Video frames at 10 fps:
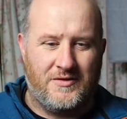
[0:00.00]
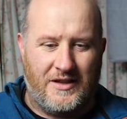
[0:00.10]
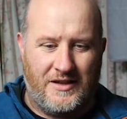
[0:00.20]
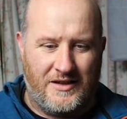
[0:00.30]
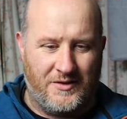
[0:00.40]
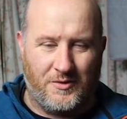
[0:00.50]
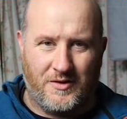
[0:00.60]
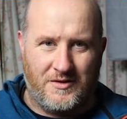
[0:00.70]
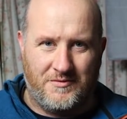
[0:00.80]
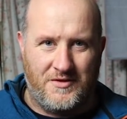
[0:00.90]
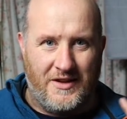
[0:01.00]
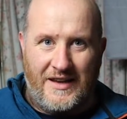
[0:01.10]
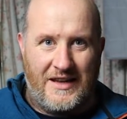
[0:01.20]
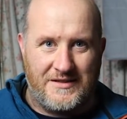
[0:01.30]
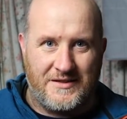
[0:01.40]
and all the
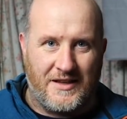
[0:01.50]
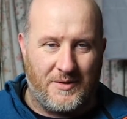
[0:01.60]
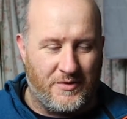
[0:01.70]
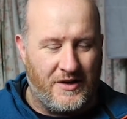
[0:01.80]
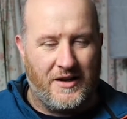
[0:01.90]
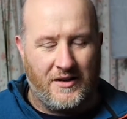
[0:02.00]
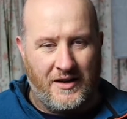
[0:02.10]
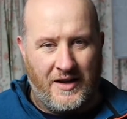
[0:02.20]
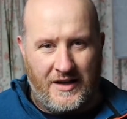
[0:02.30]
delays that bring and